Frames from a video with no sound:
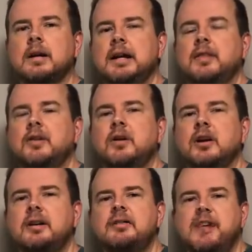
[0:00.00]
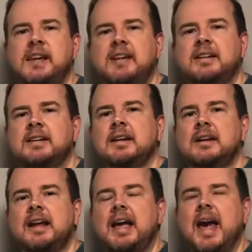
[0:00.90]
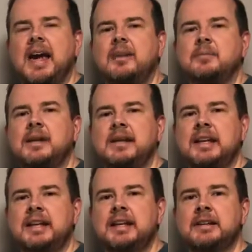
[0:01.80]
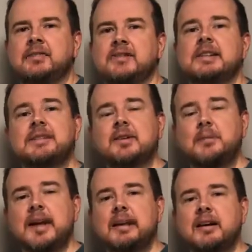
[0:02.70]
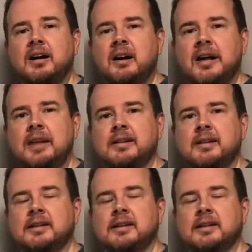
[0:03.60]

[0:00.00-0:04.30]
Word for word: In the Garden of Eden, Adam and Eve disobeyed God.